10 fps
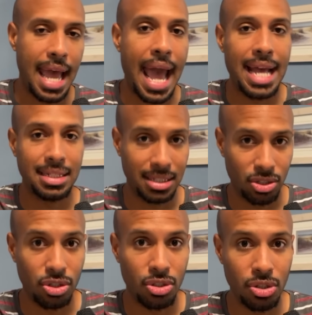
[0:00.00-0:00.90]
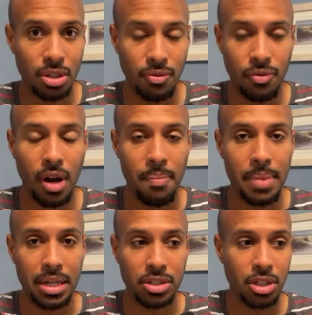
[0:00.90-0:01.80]
as it stood from
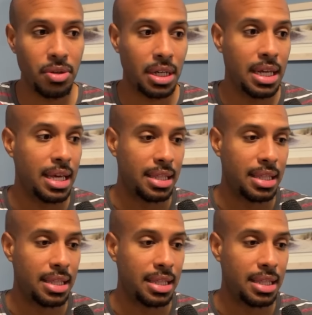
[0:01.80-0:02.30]
Minnesota,